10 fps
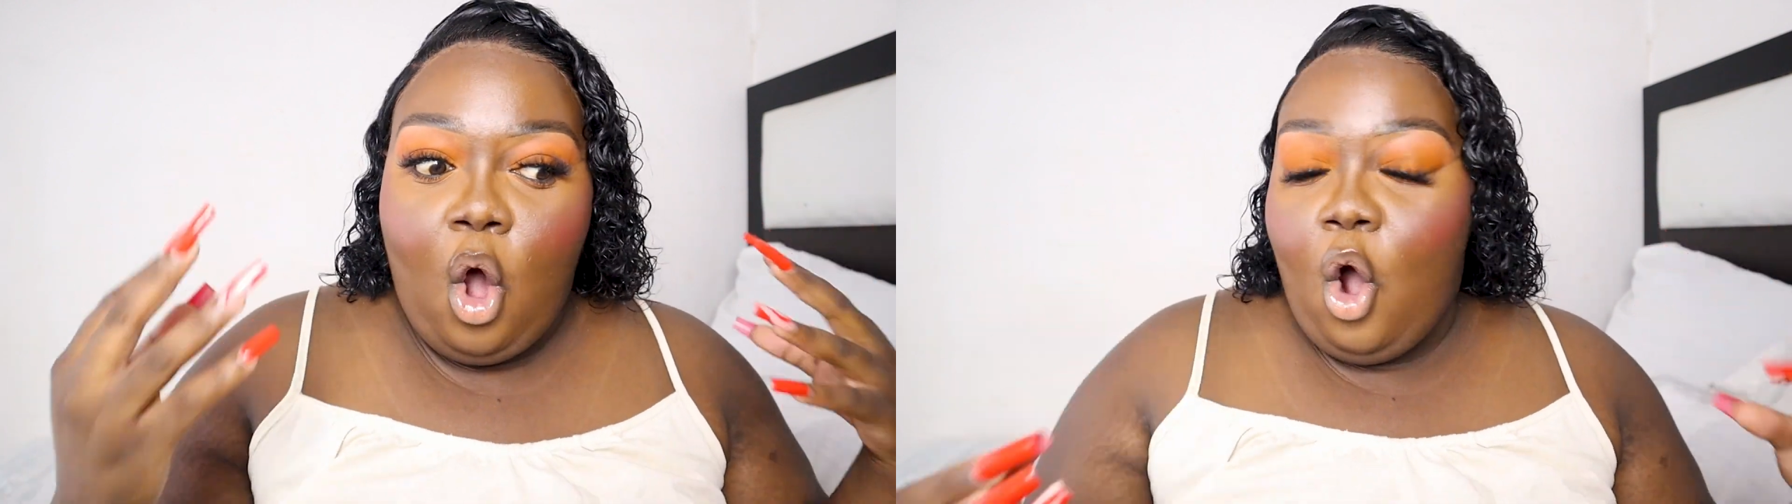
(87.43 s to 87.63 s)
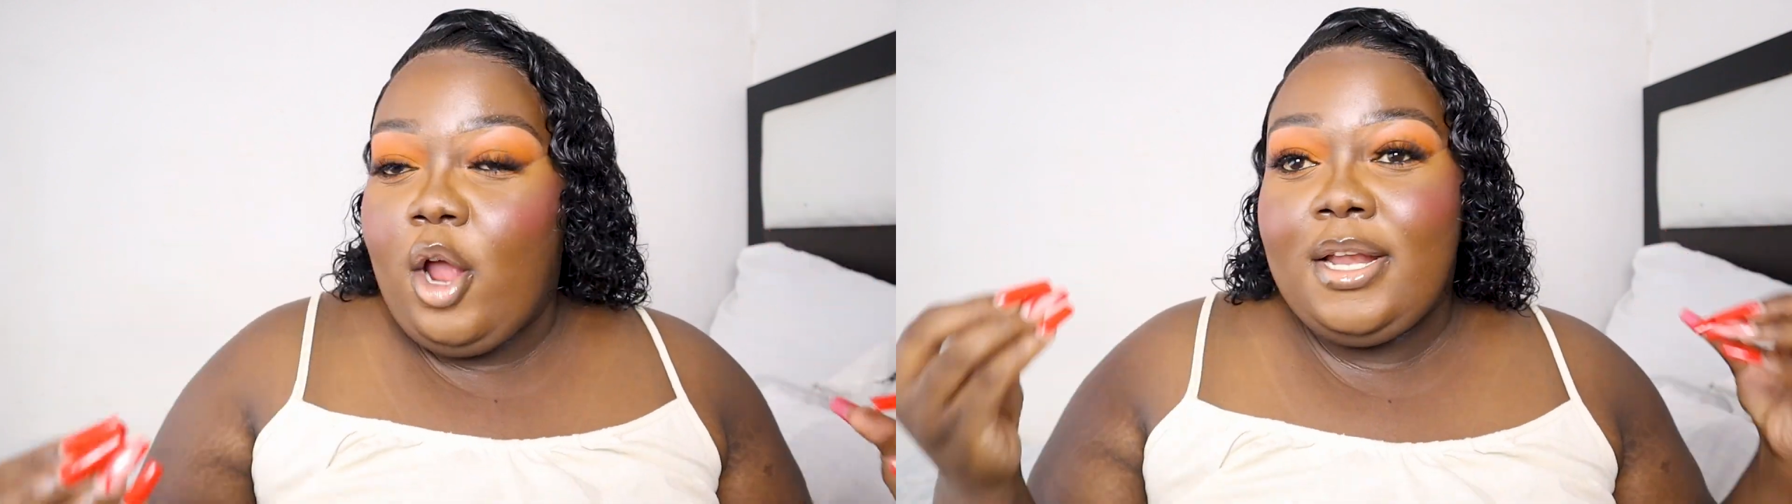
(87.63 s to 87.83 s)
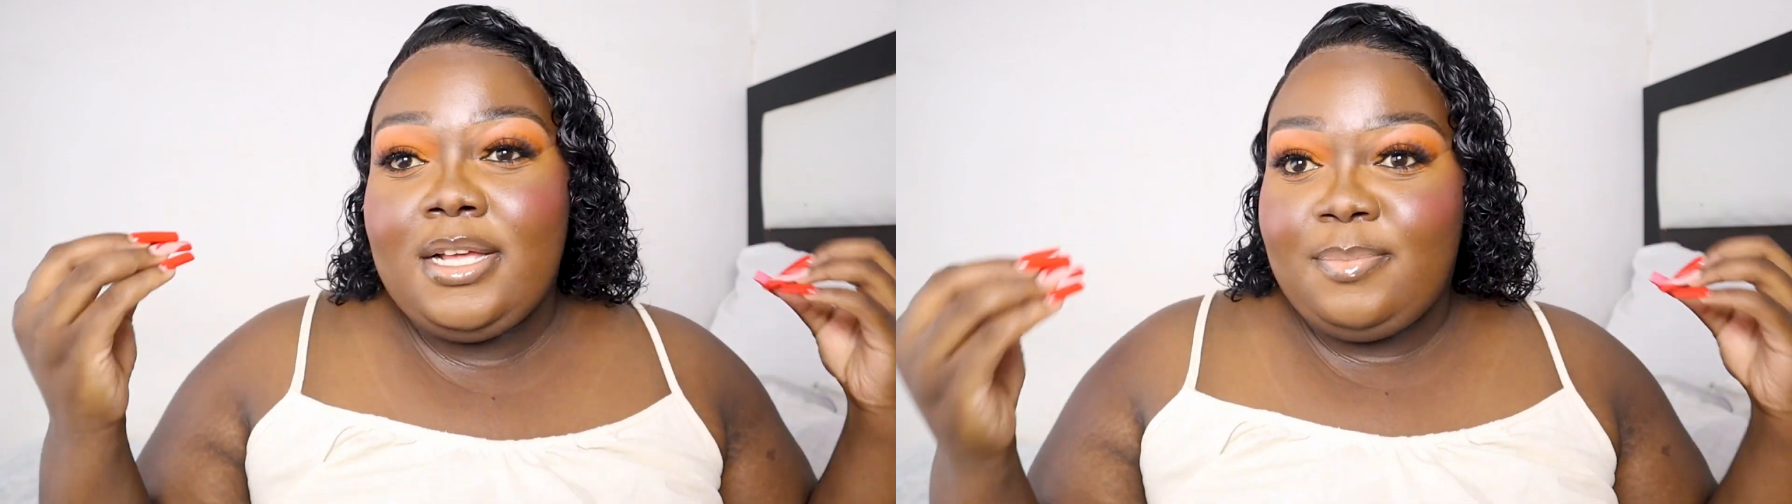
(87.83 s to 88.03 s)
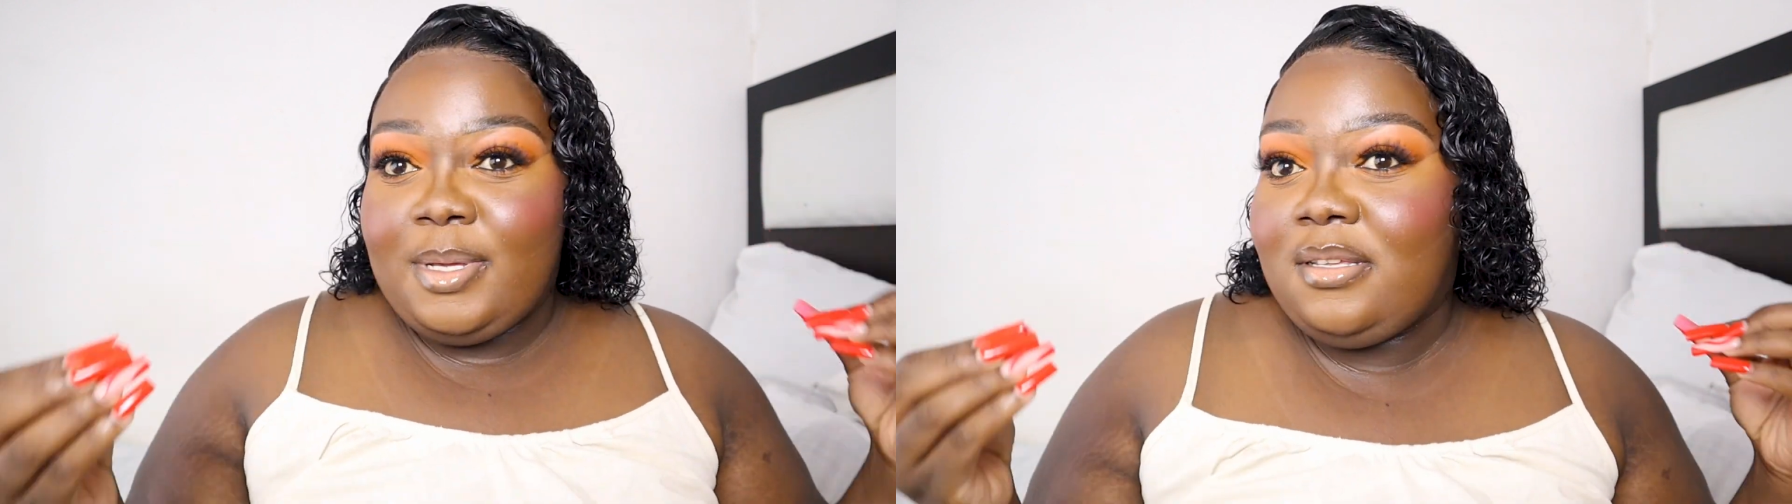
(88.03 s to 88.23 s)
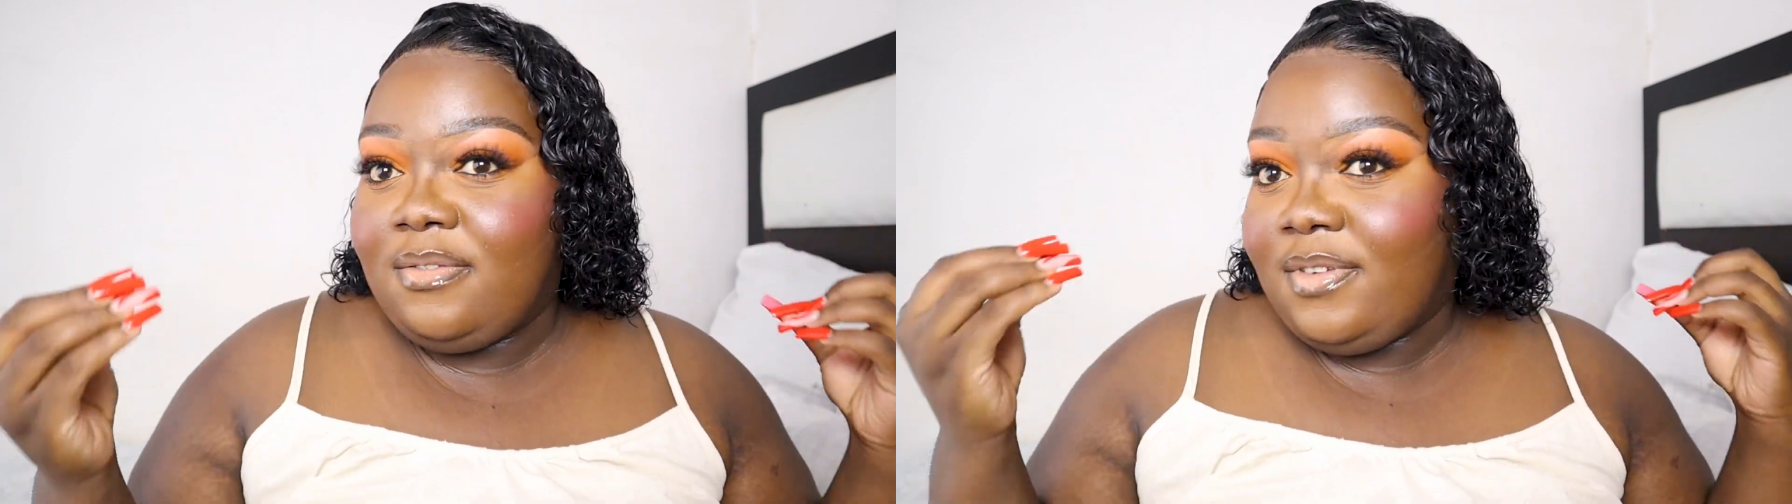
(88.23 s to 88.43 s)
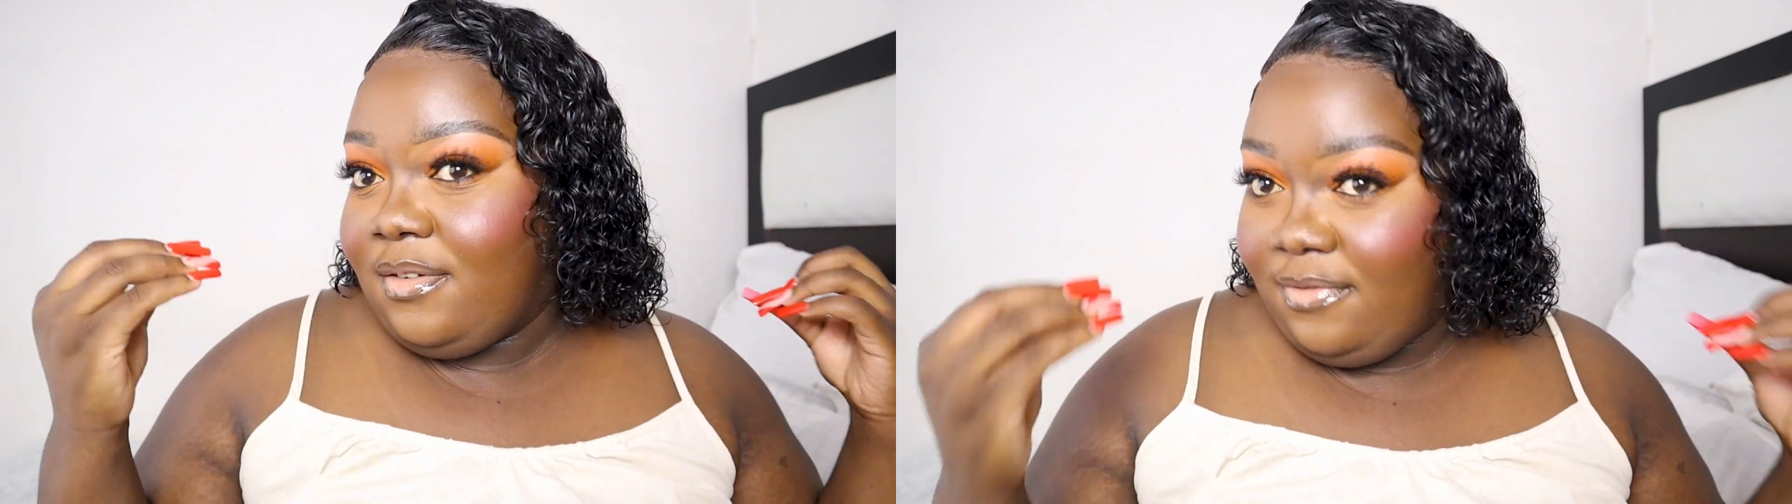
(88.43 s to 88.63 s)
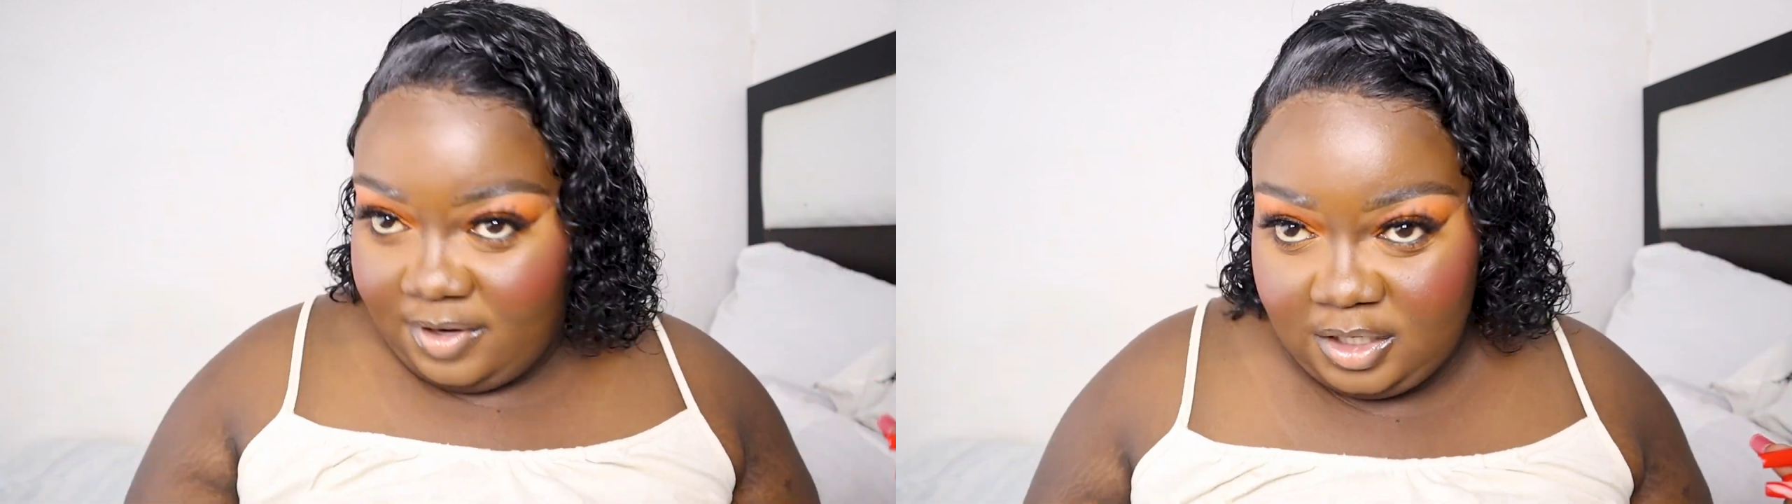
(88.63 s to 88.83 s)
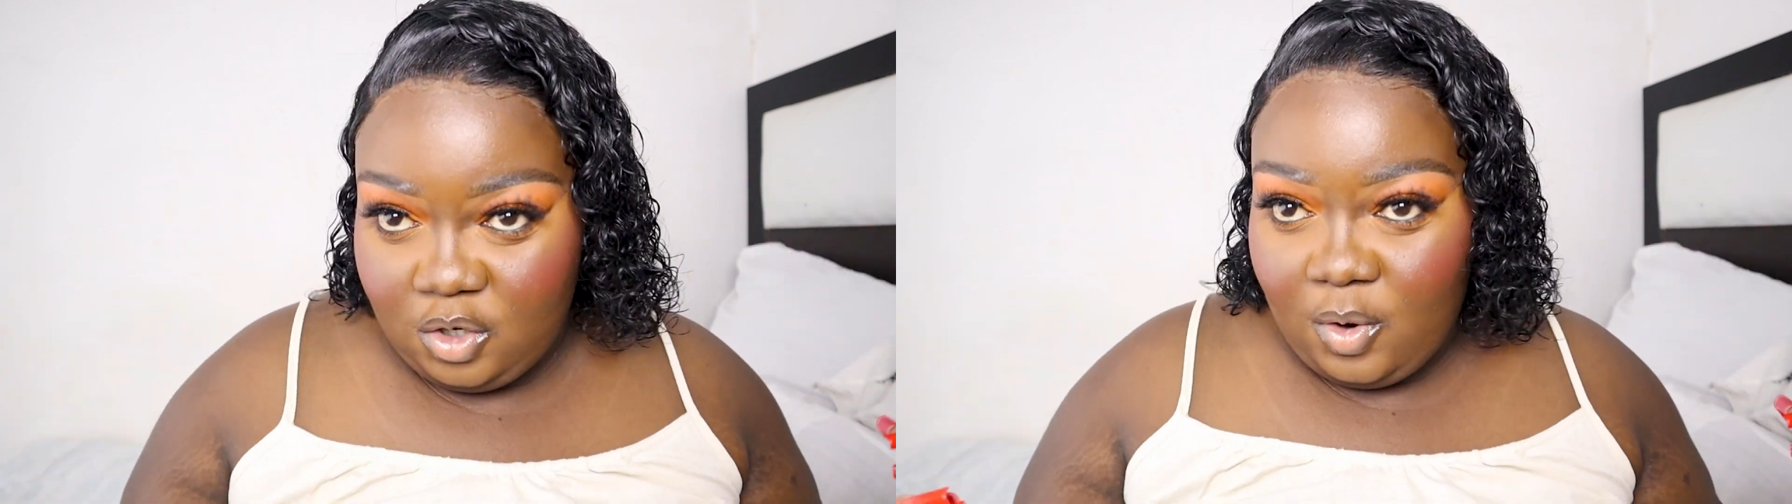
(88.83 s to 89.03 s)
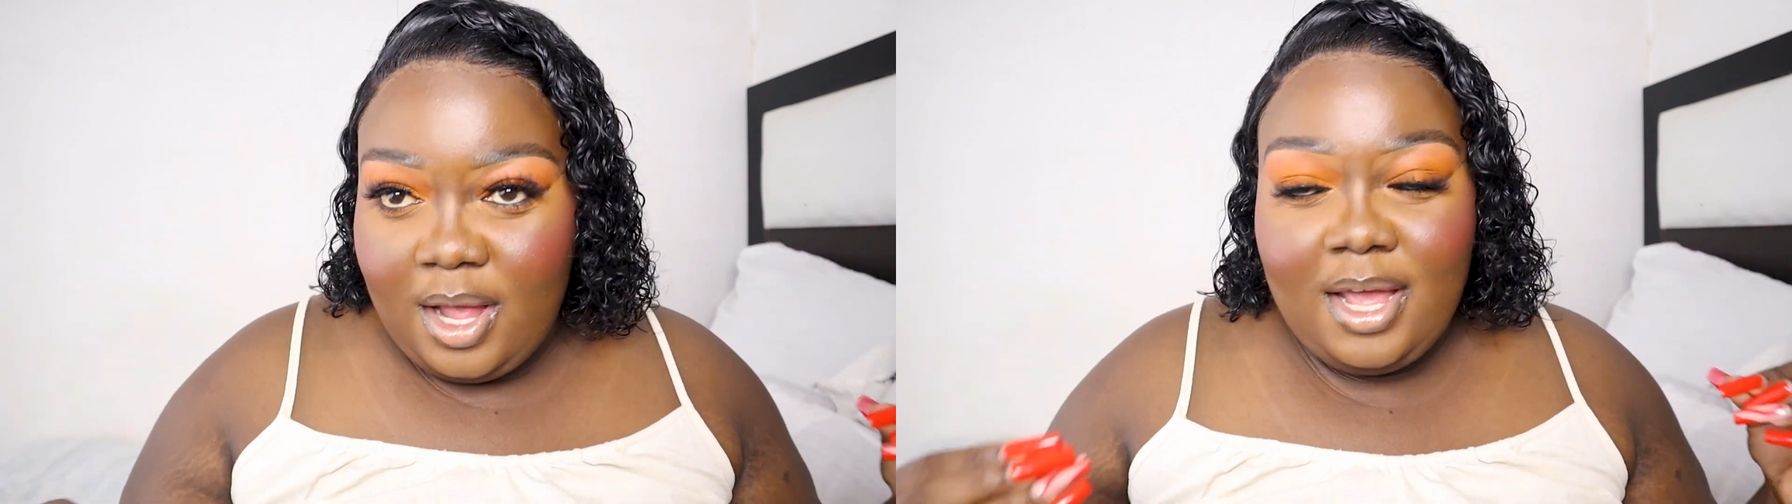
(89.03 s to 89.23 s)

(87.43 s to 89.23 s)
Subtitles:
or in a specific video